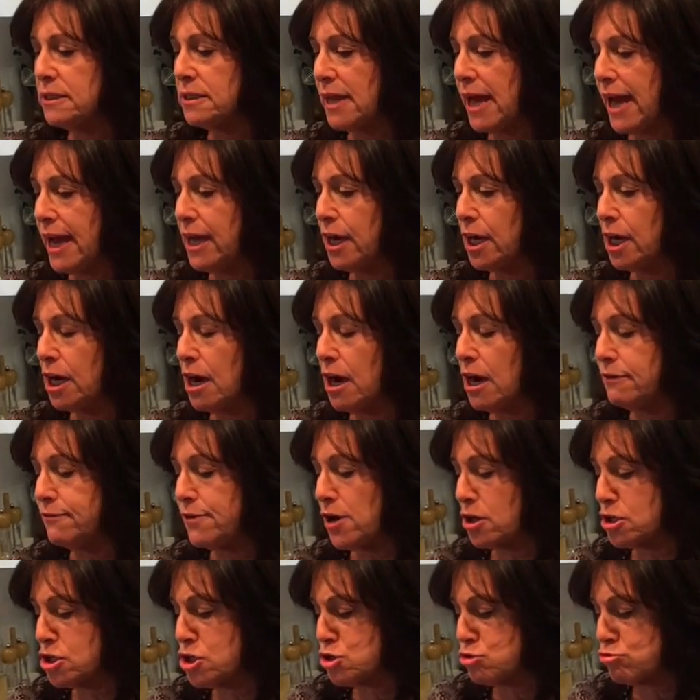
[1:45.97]
layer of
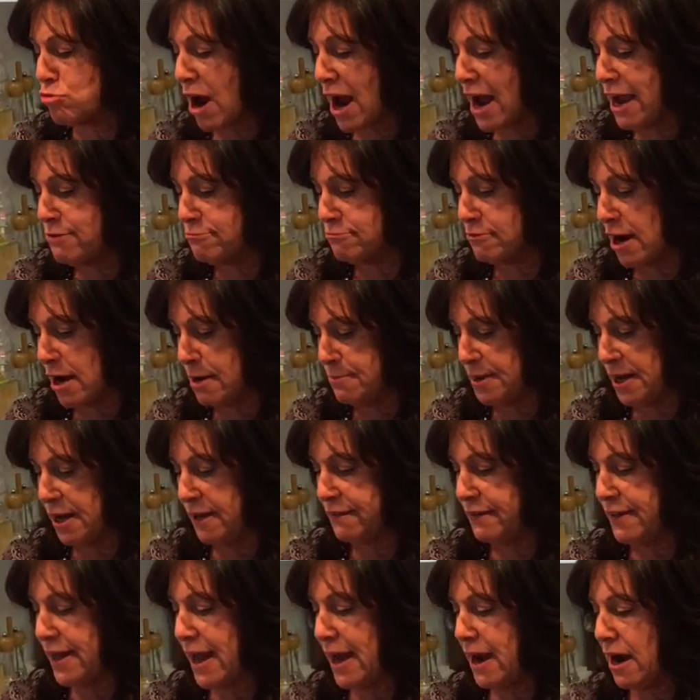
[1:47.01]
our dry rub on
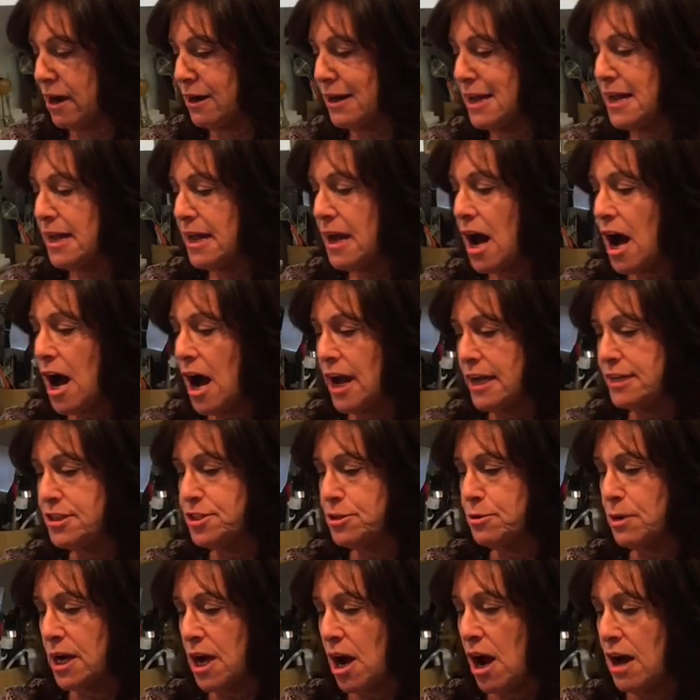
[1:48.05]
there. I do
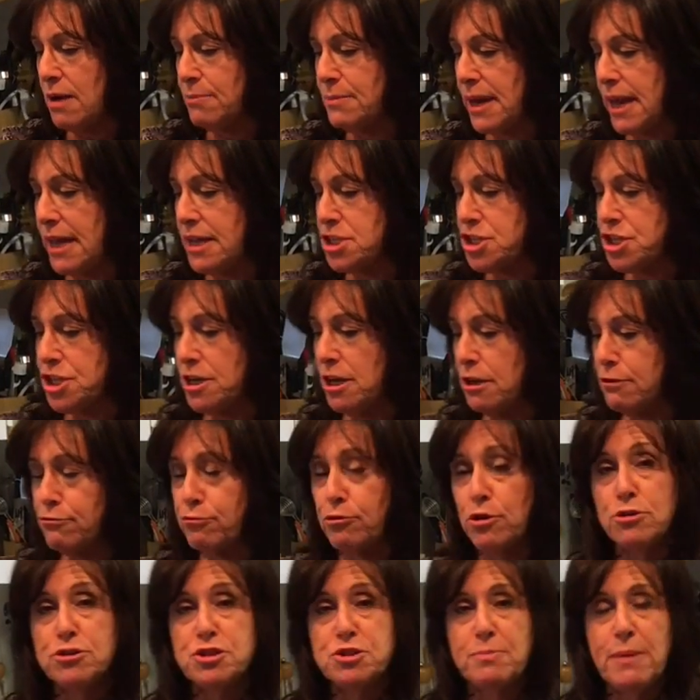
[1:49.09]
a combination of
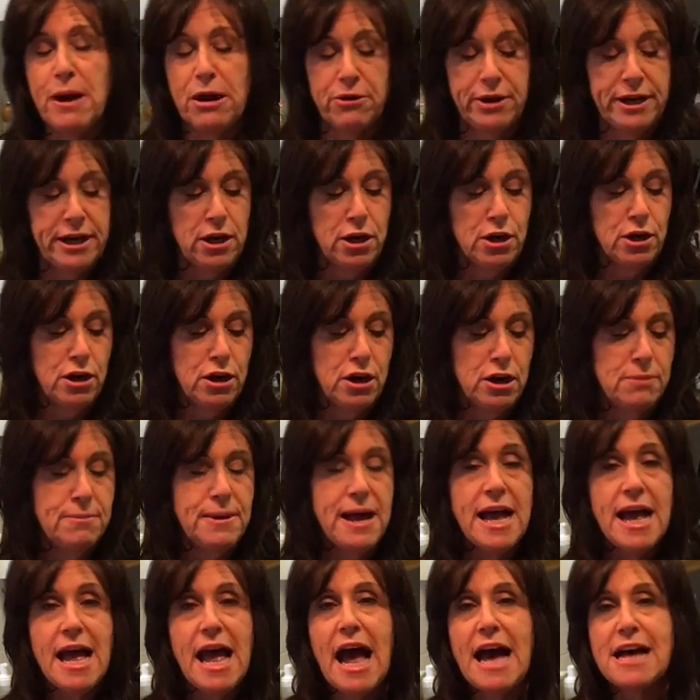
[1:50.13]
rosemary herb
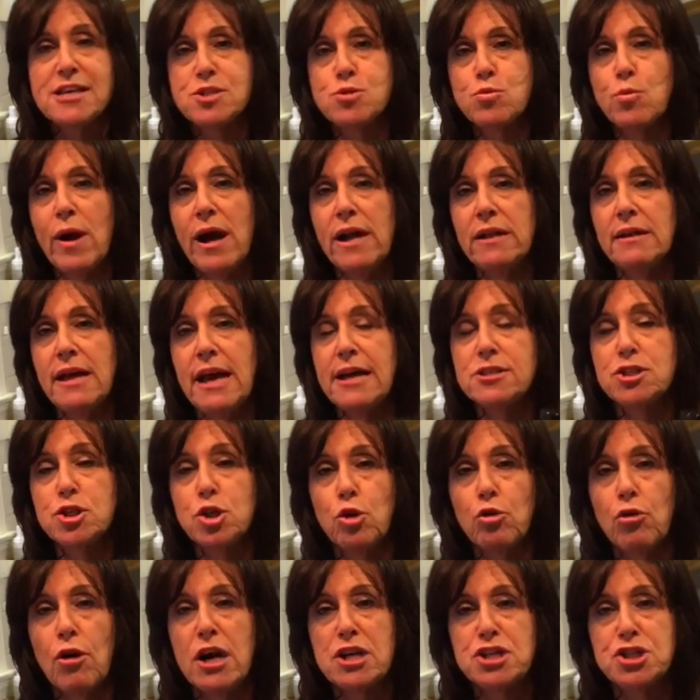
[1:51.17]
as well as
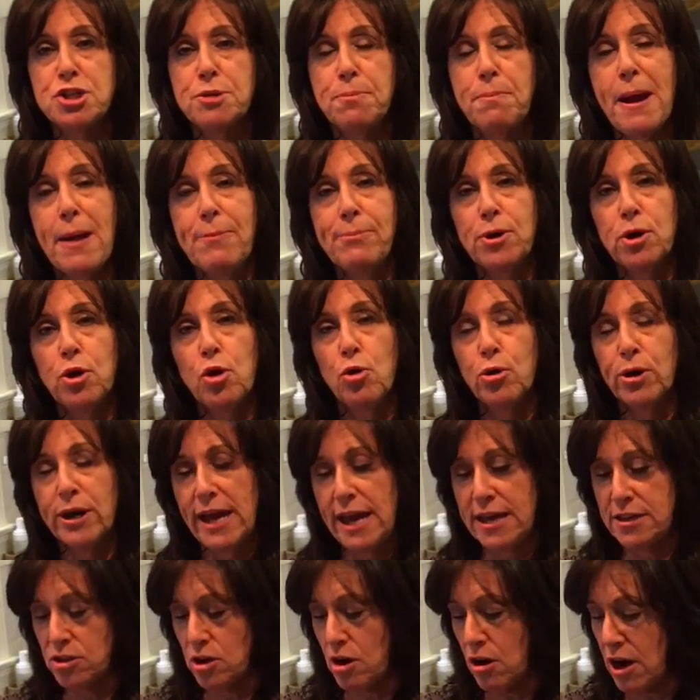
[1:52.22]
crushed peppercorn
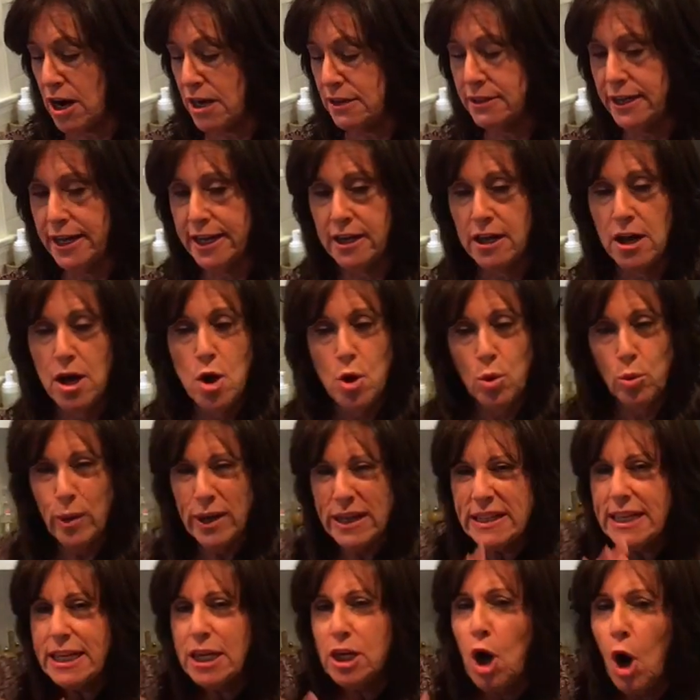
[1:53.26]
and garlic.
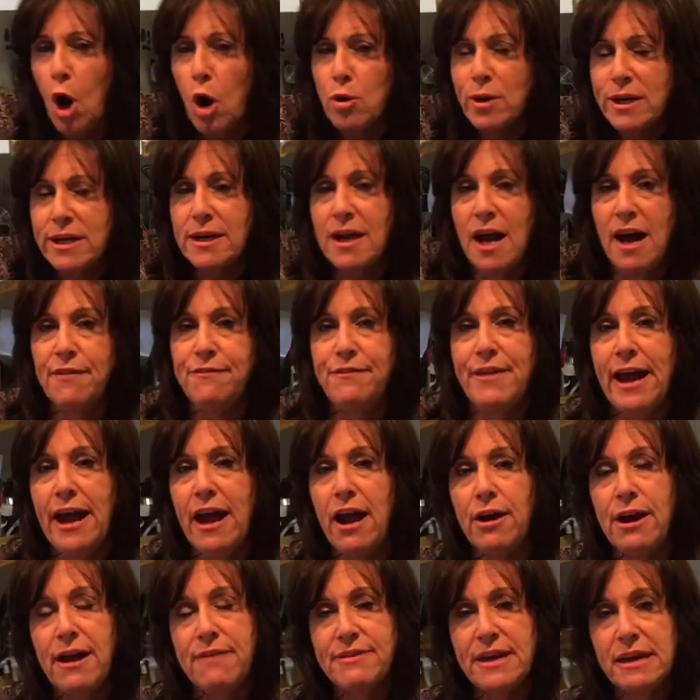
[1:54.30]
Really coat it on
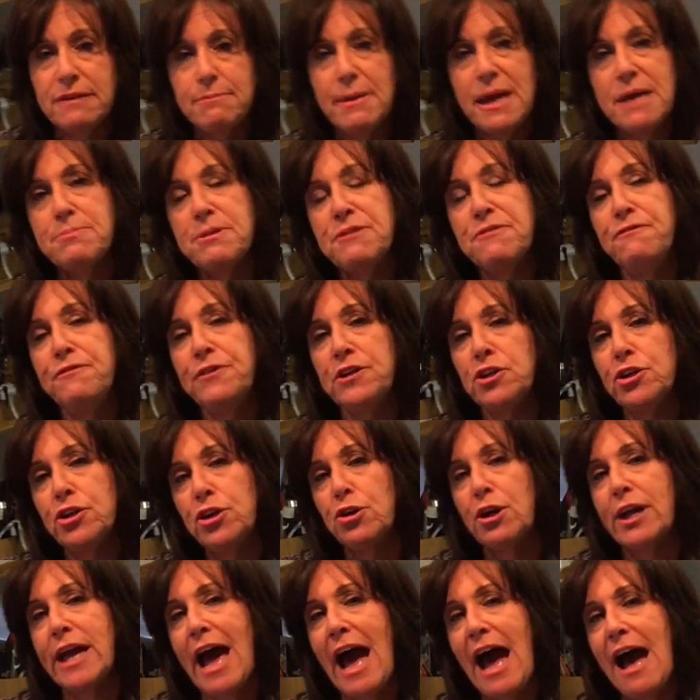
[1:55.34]
there, and then maybe fill your
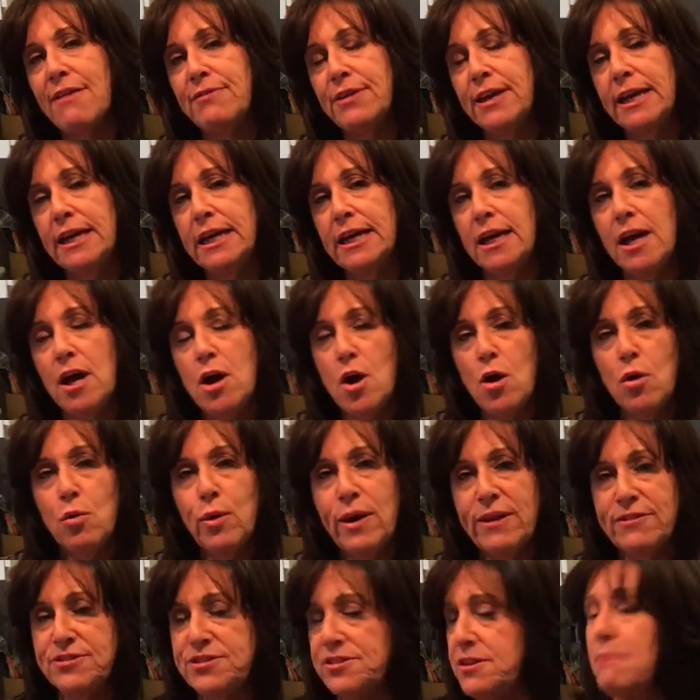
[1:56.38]
cavity
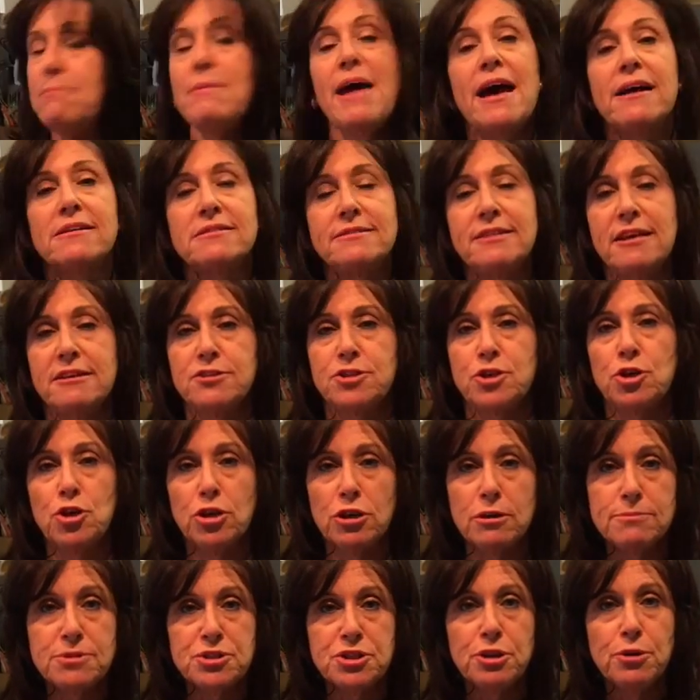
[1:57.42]
with some excess
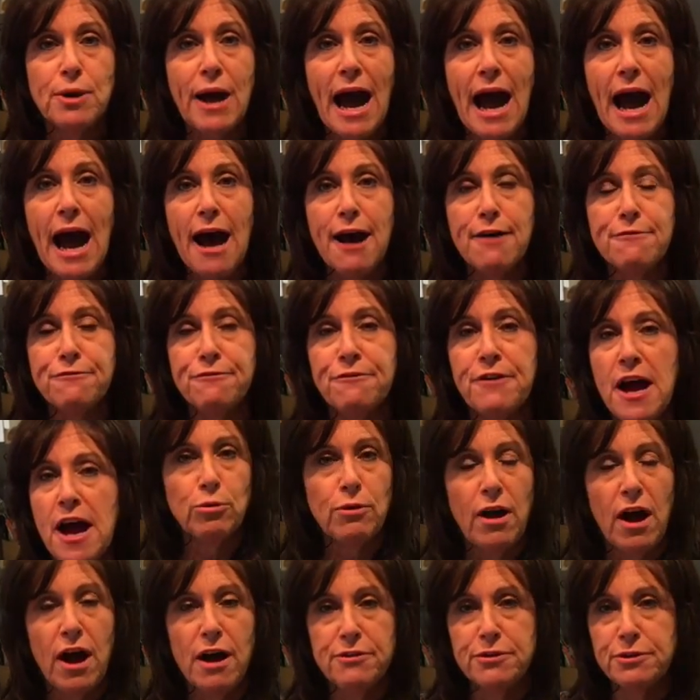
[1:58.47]
herbs you have,
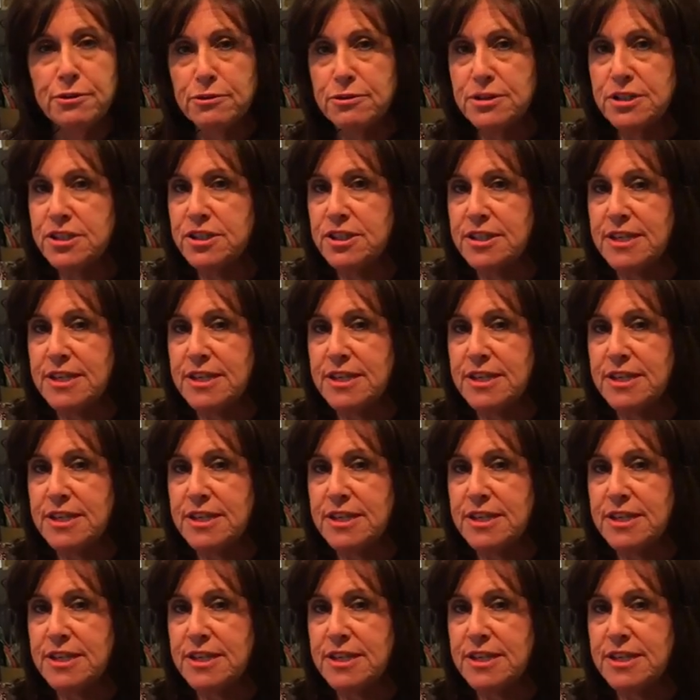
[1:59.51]
or other